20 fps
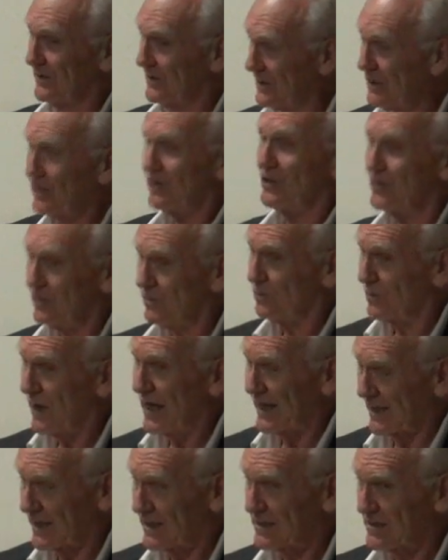The issue you
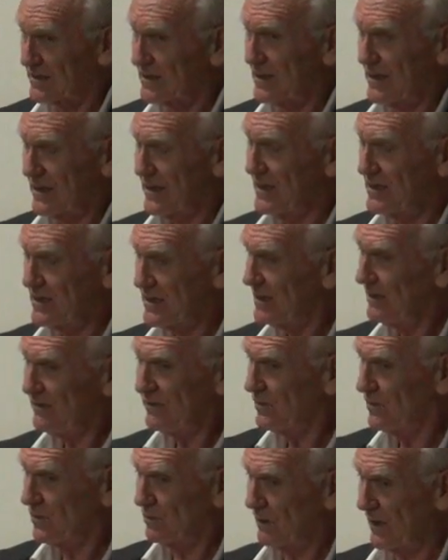raise is a
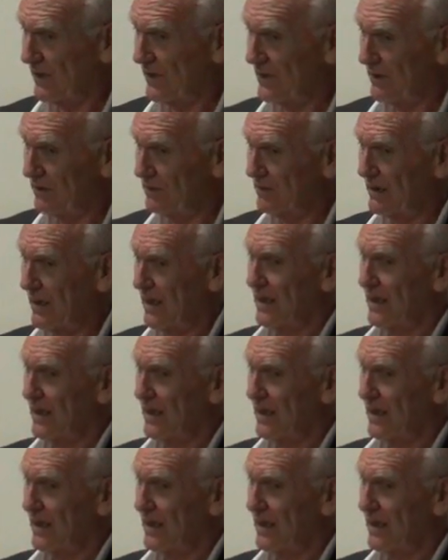difficult one, though.